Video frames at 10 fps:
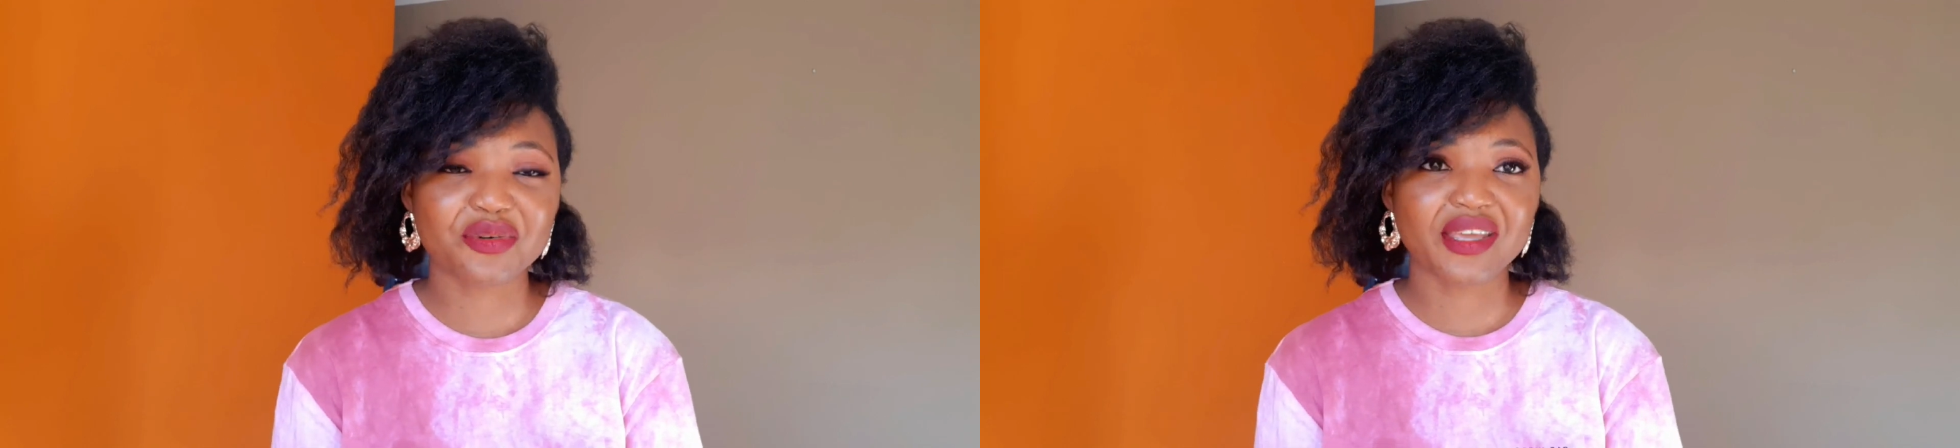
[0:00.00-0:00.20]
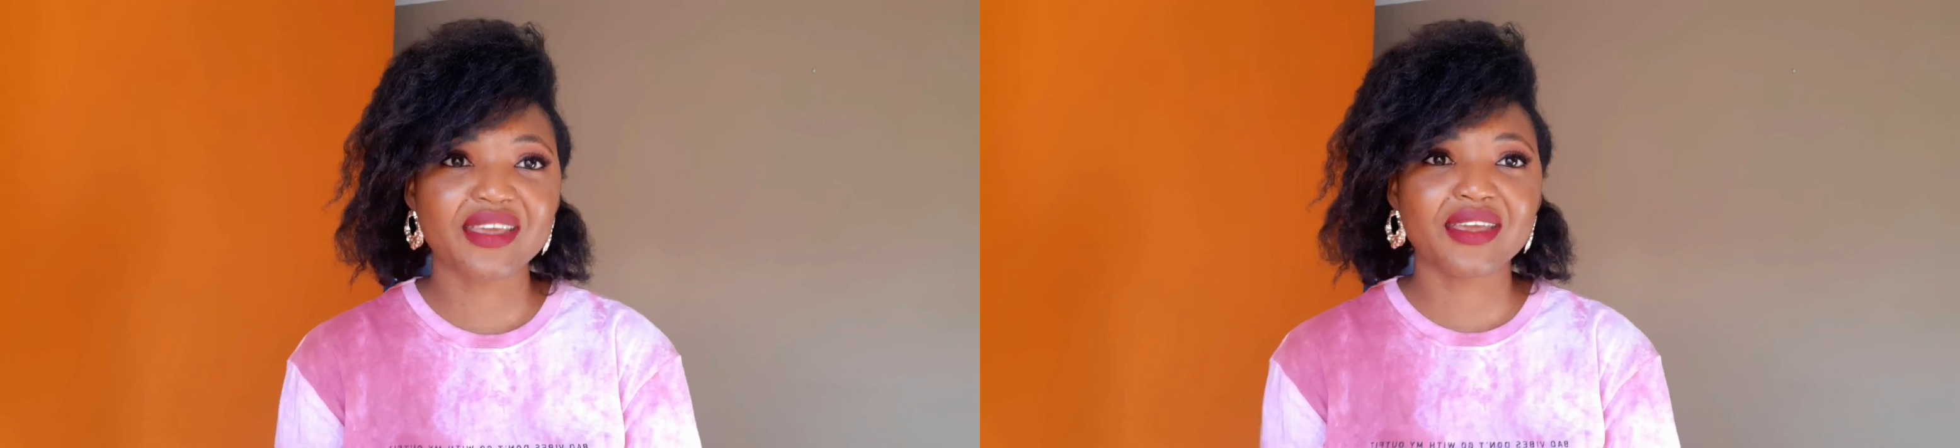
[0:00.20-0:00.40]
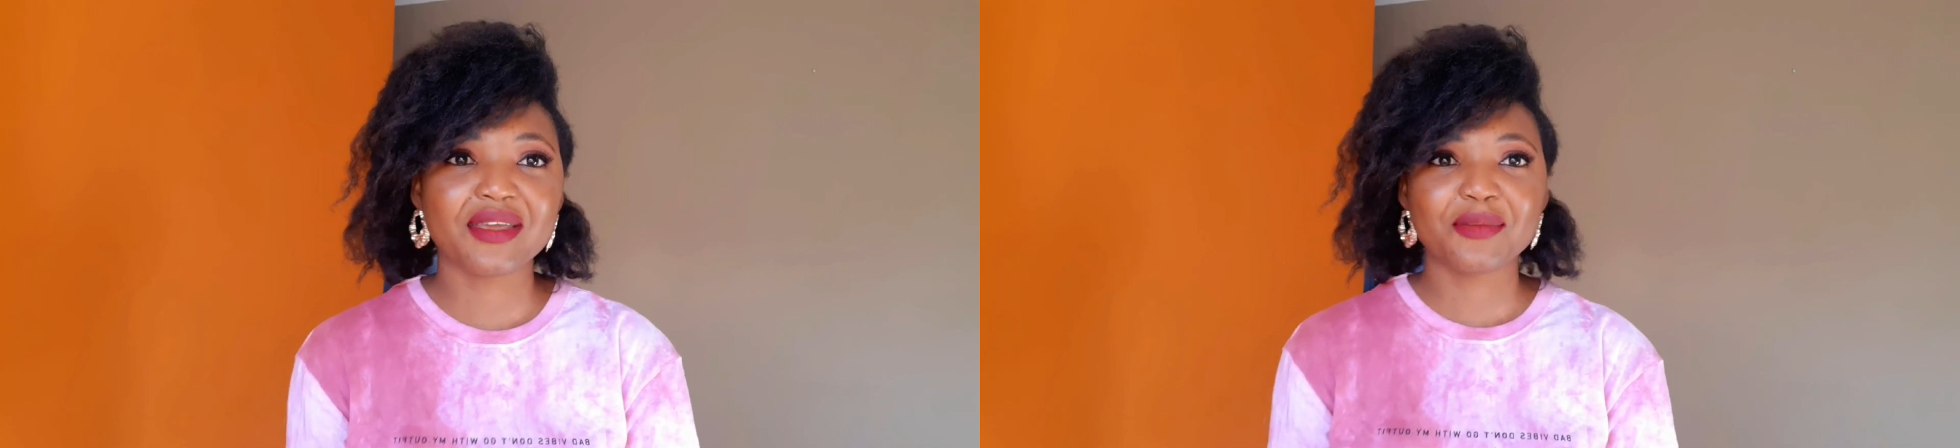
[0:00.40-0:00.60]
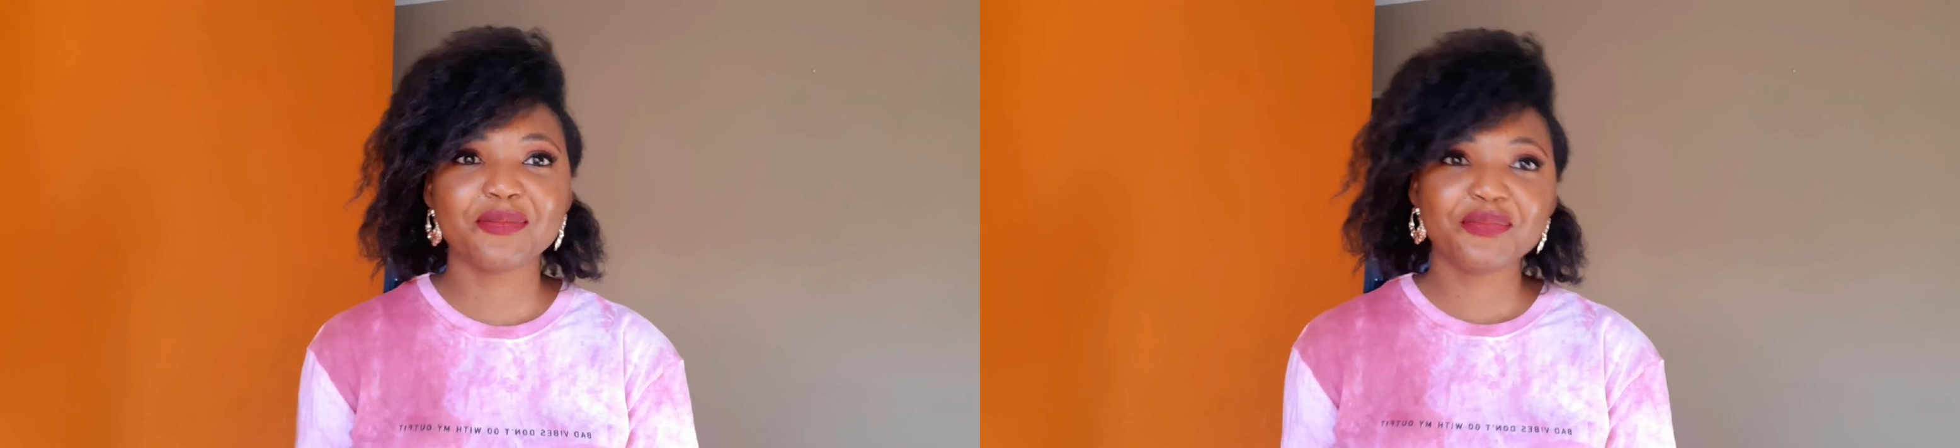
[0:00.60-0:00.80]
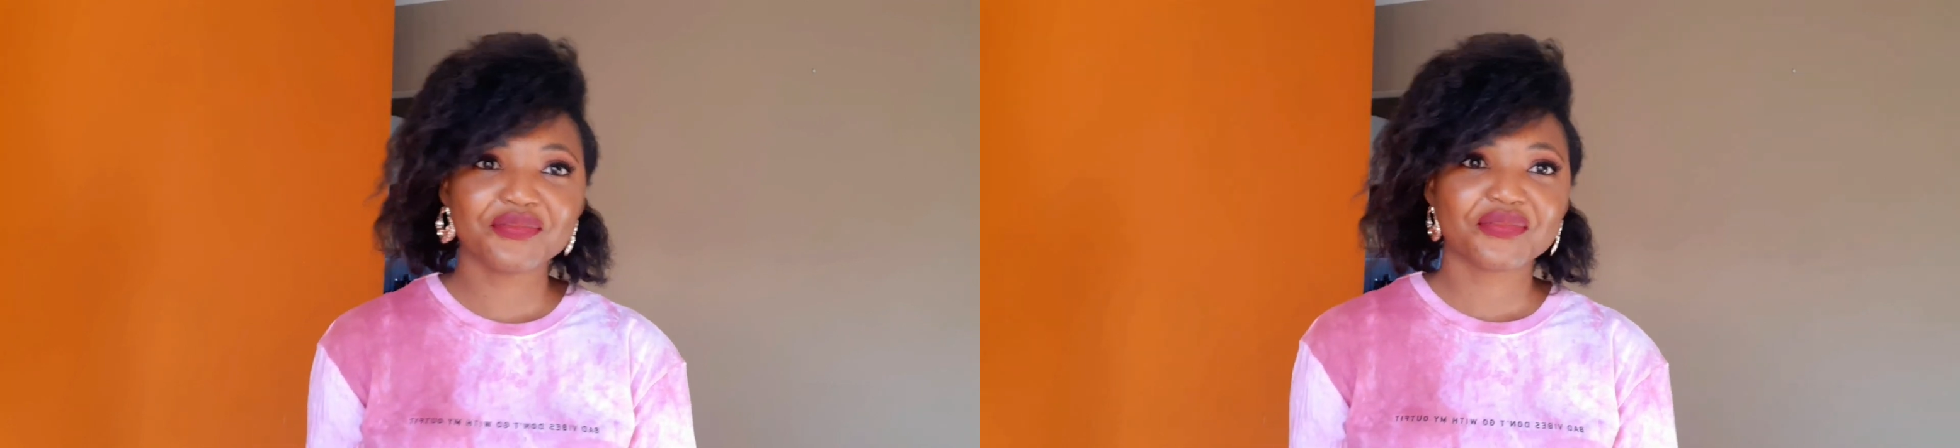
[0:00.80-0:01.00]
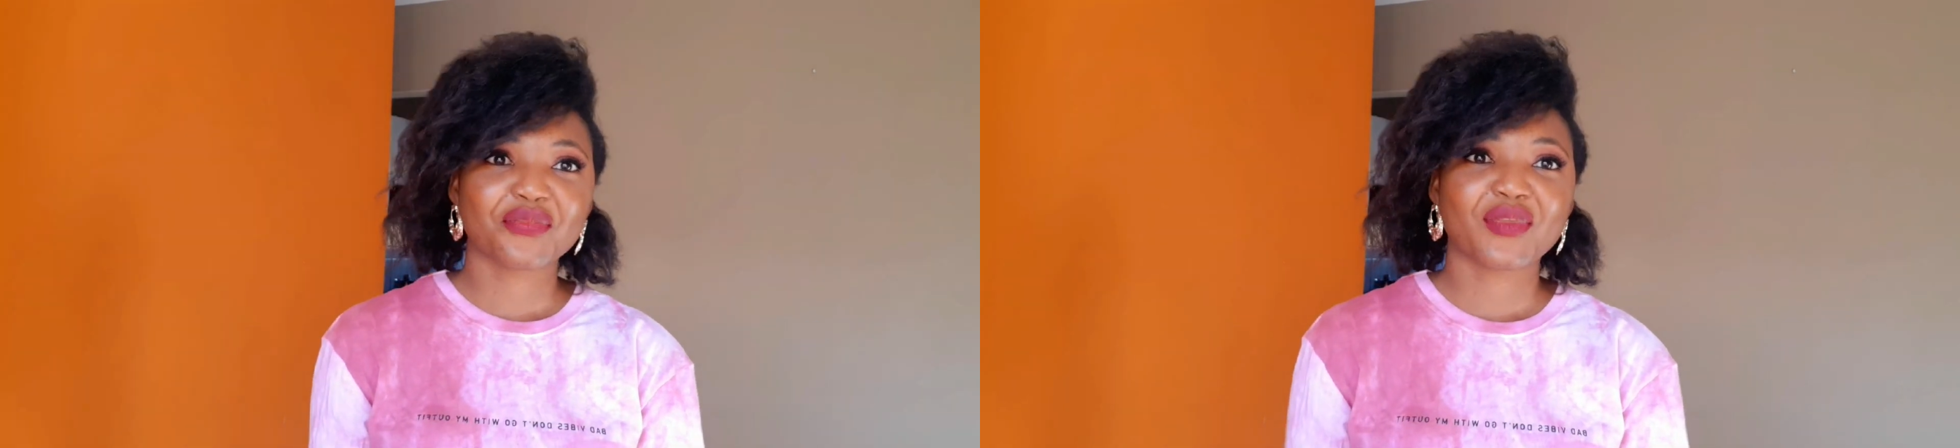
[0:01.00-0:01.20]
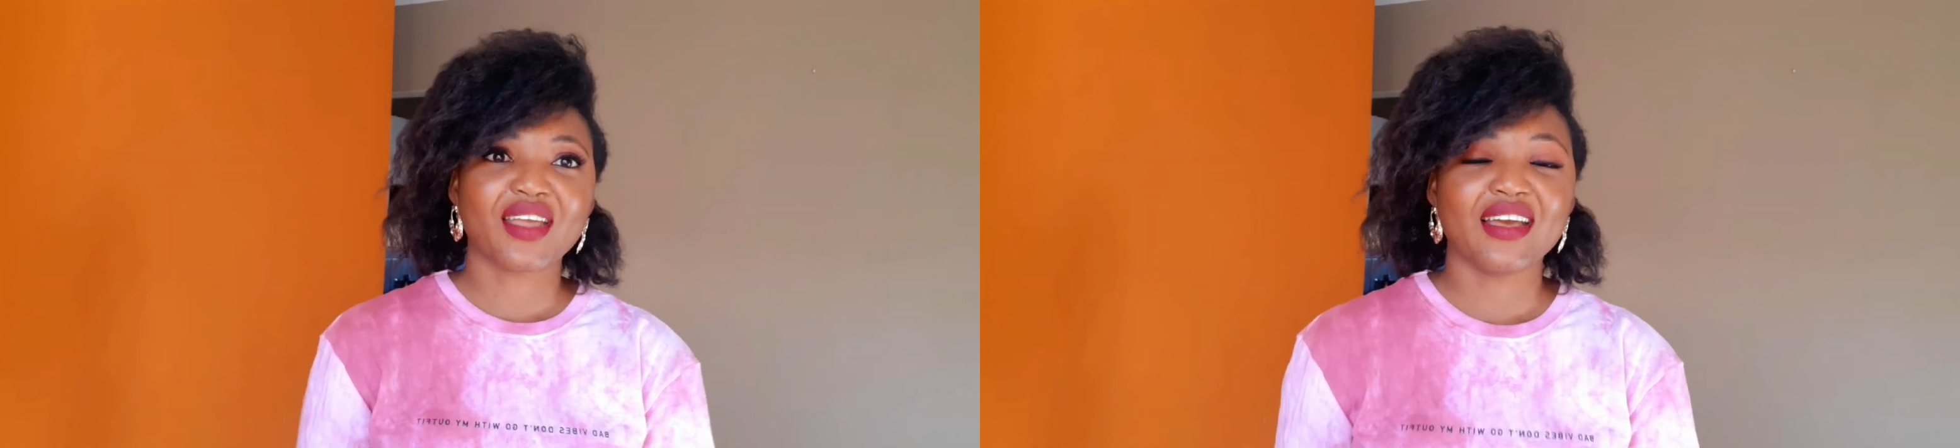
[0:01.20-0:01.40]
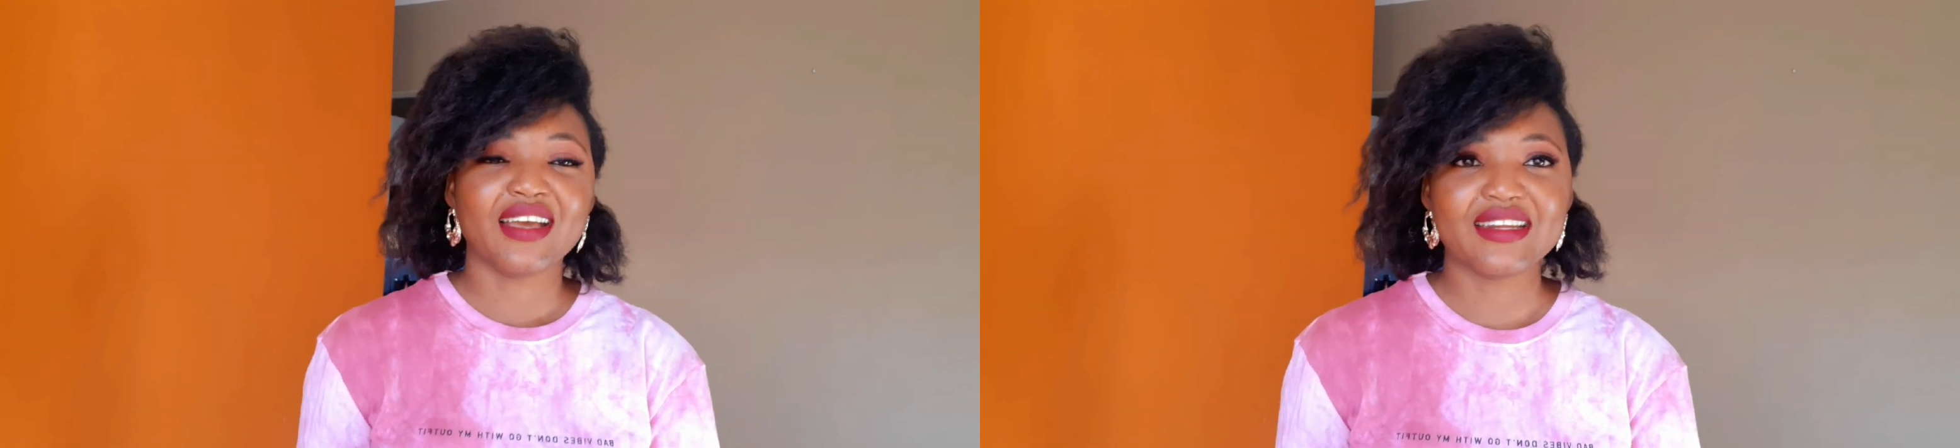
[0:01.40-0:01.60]
him,
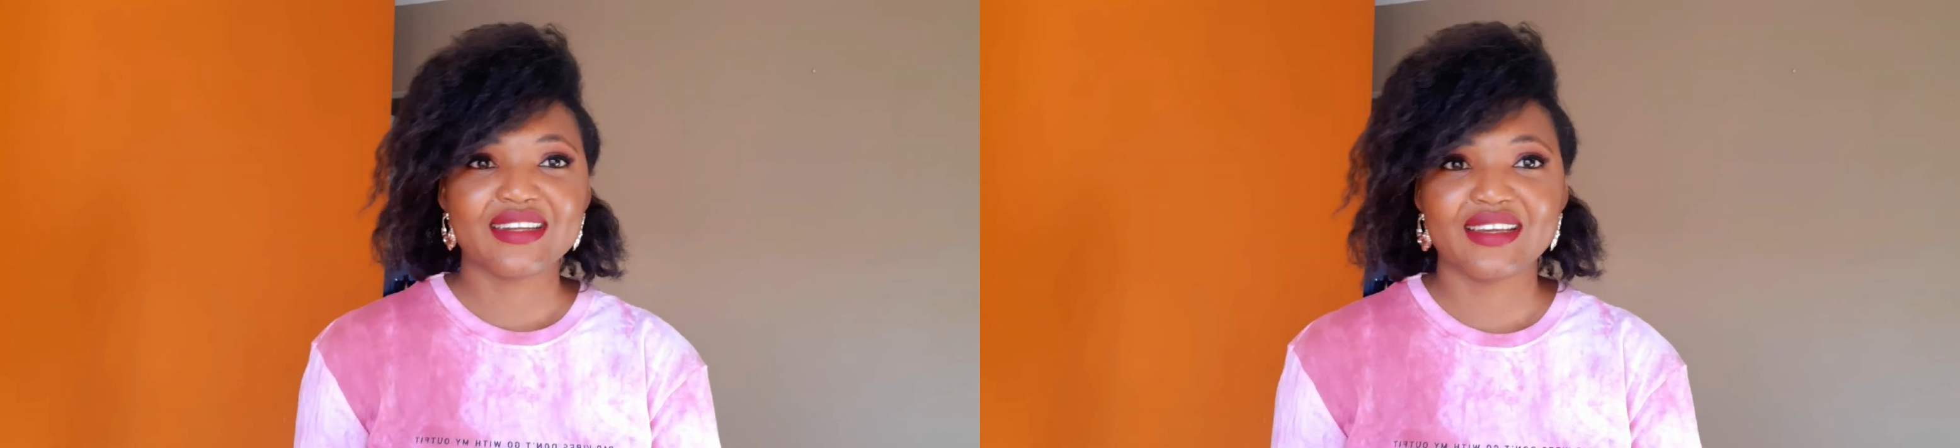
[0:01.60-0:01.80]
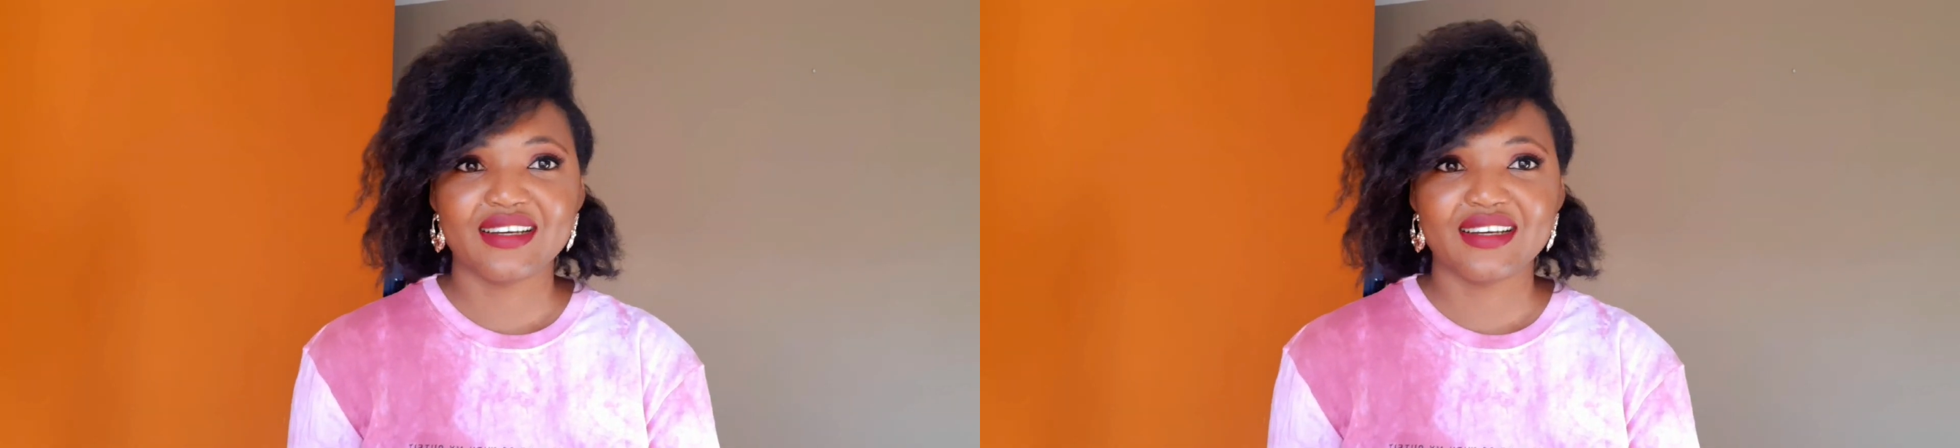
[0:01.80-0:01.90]
and